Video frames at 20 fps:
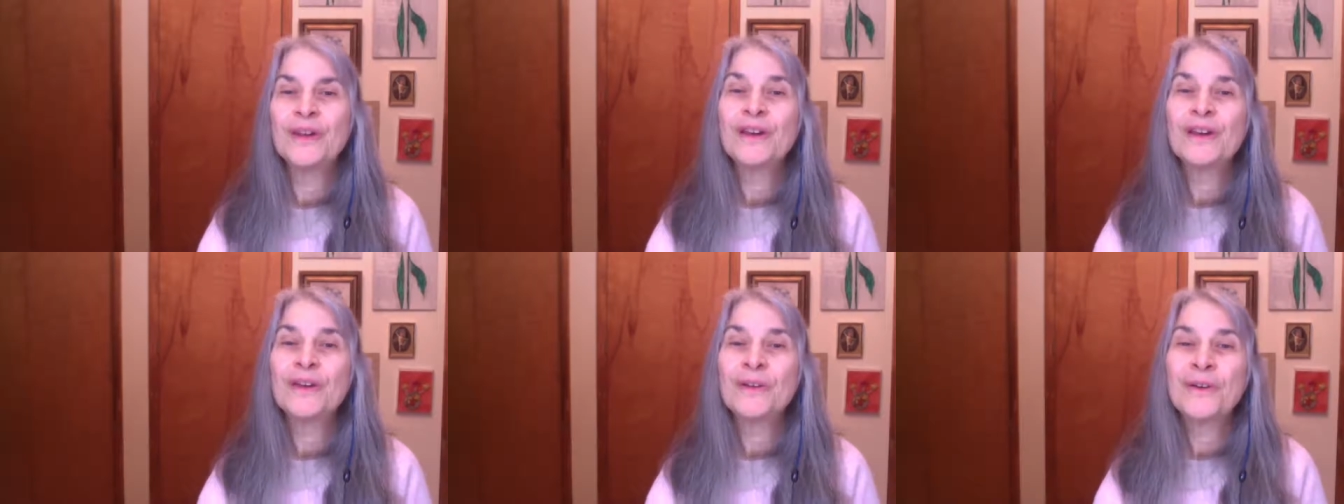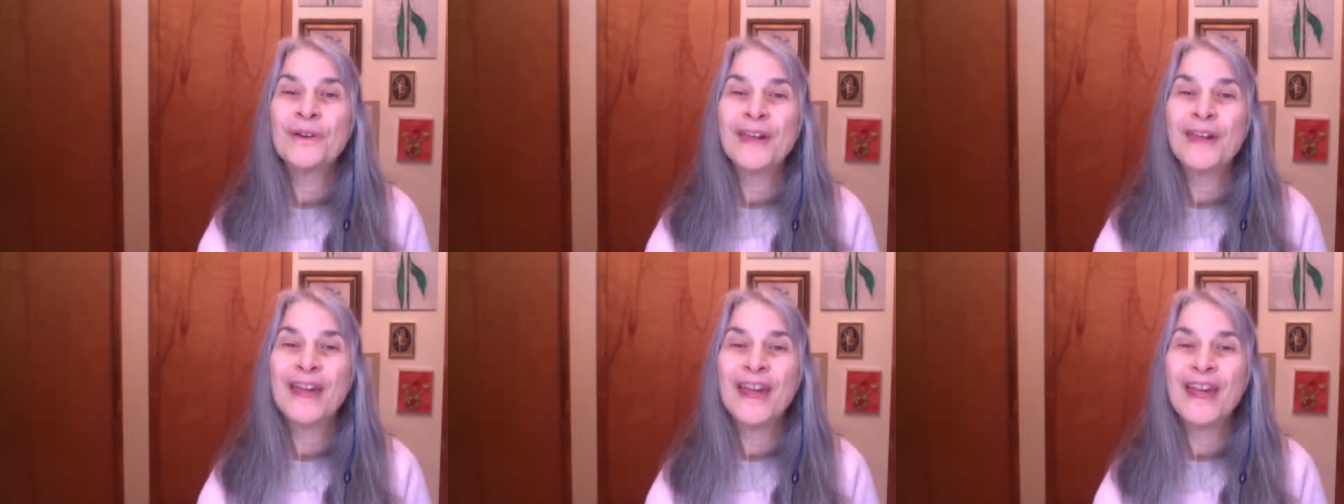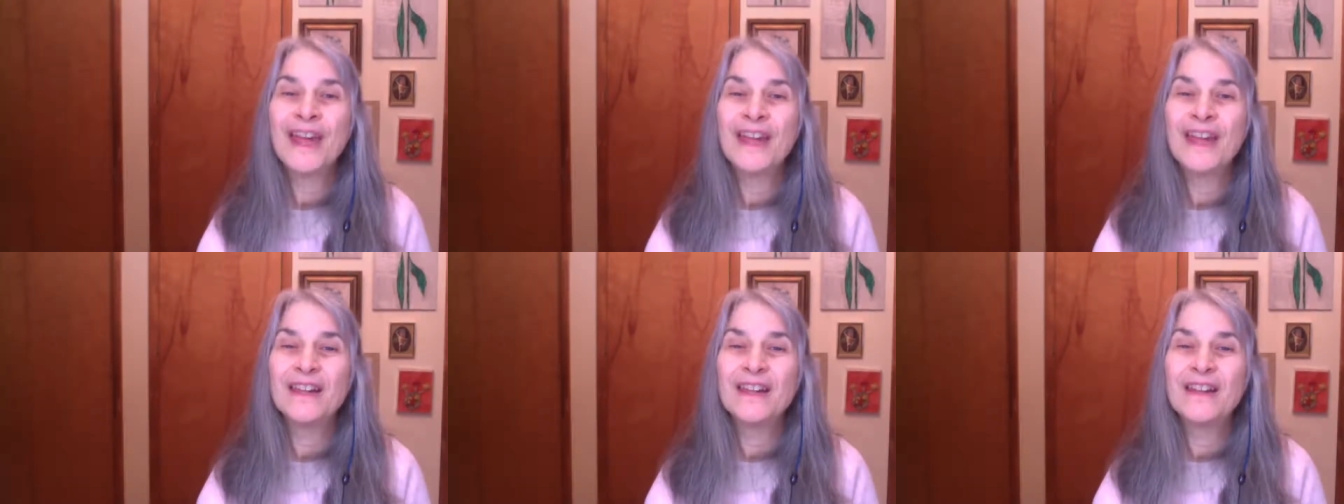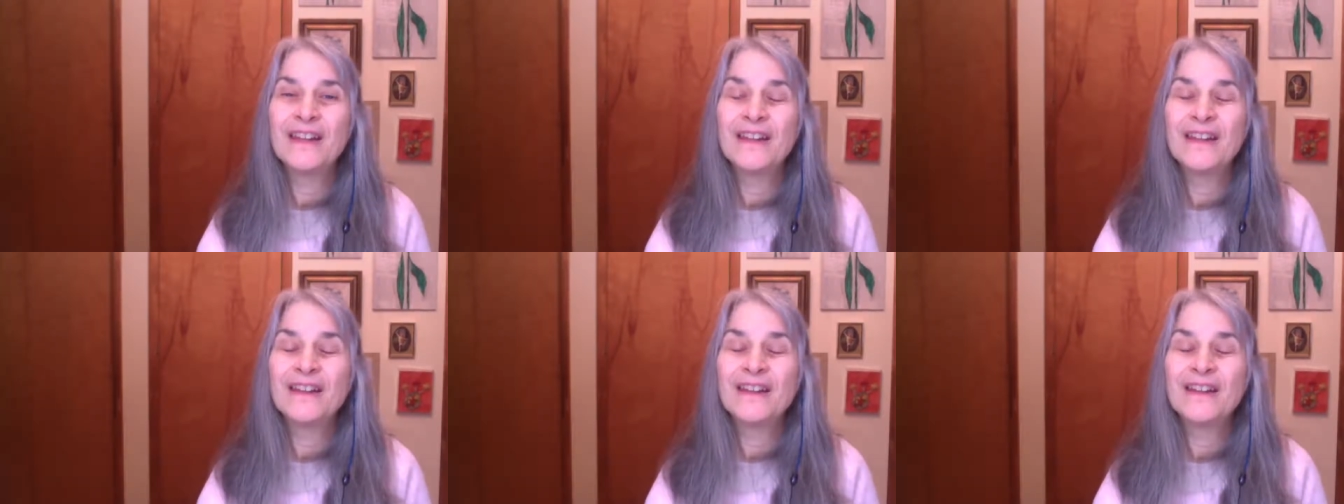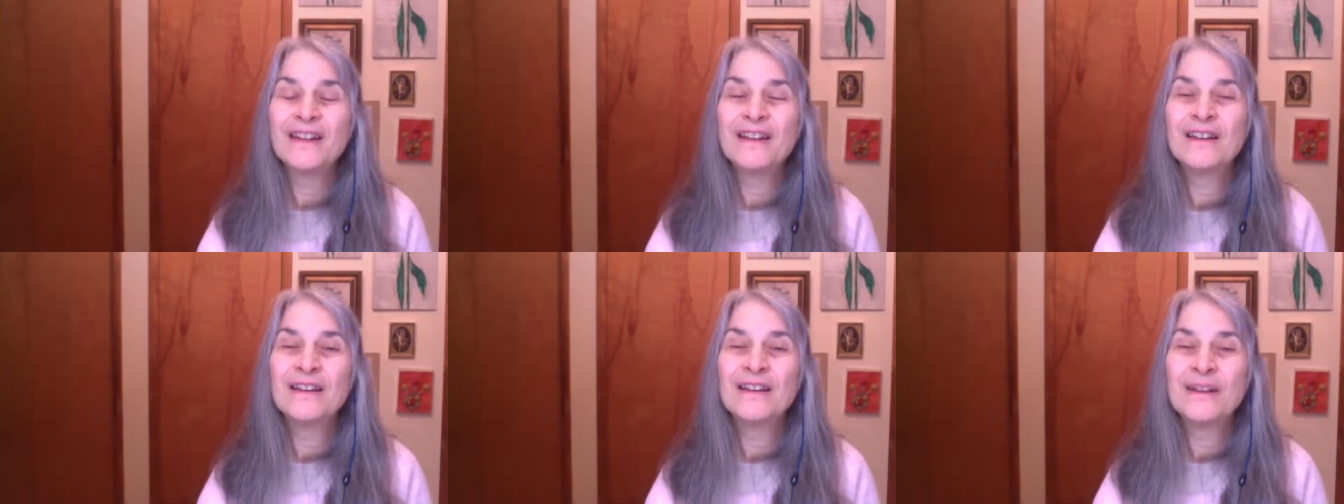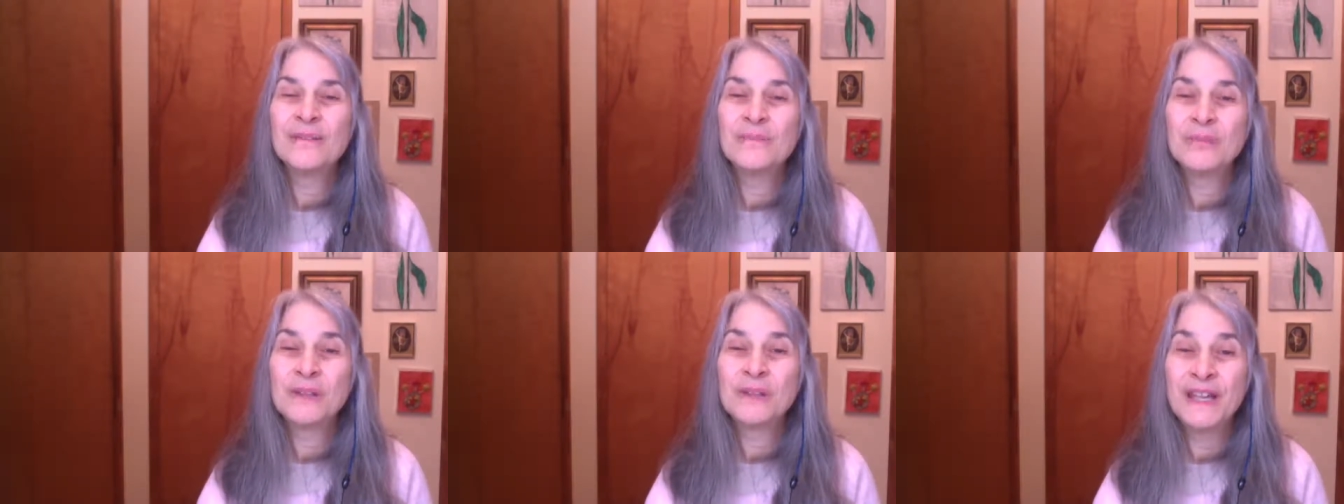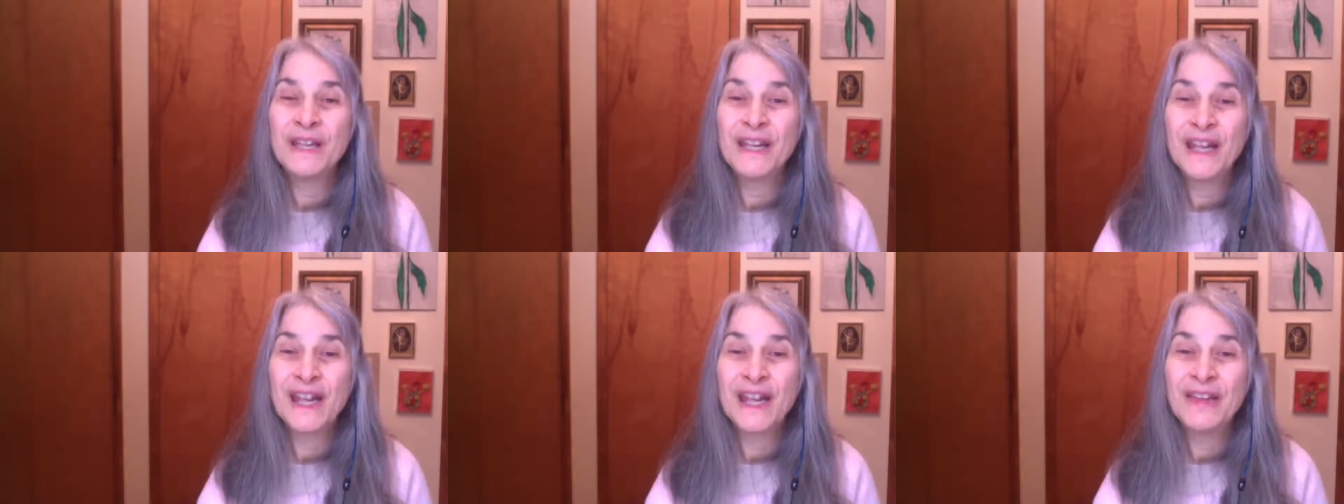create a
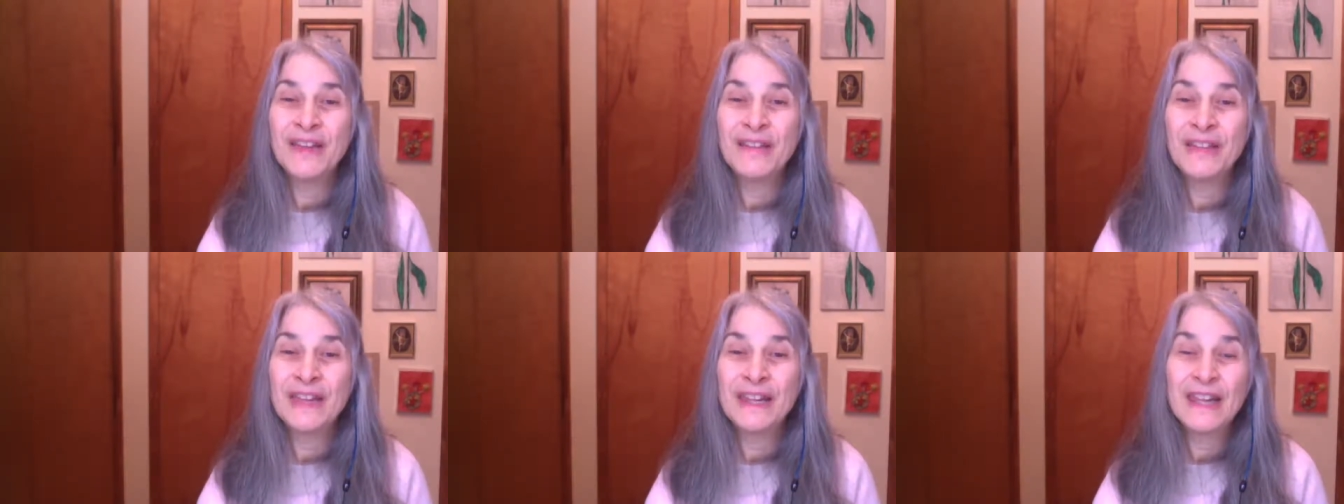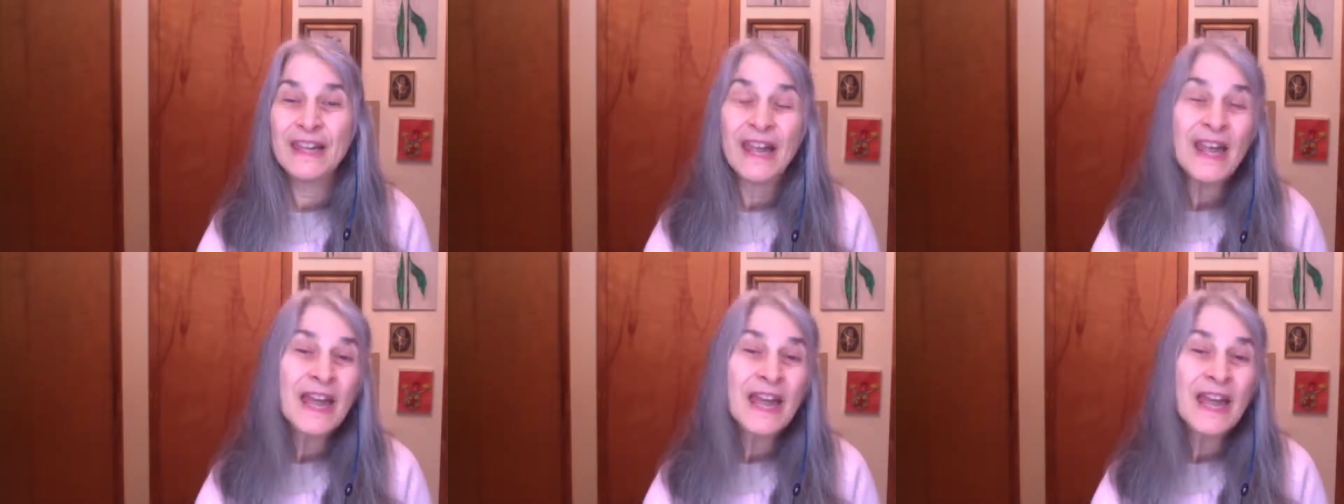complete healing.